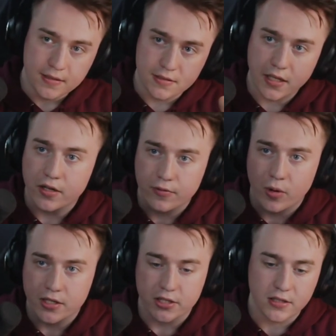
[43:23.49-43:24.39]
Thank you for
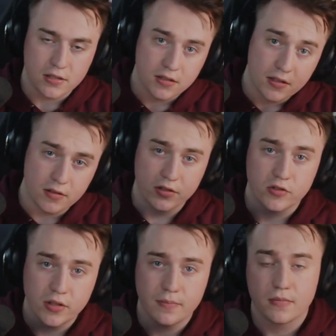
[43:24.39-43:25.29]
watching the
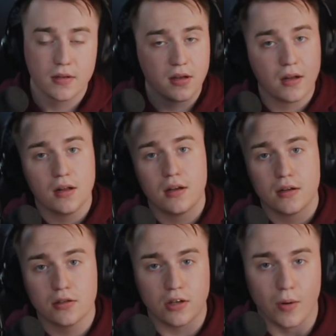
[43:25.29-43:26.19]
stream.
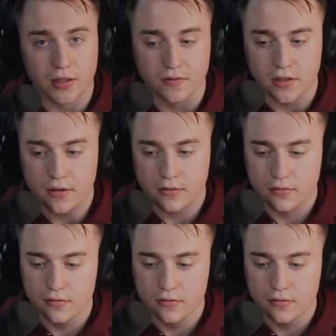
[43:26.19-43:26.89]
Go watch the video.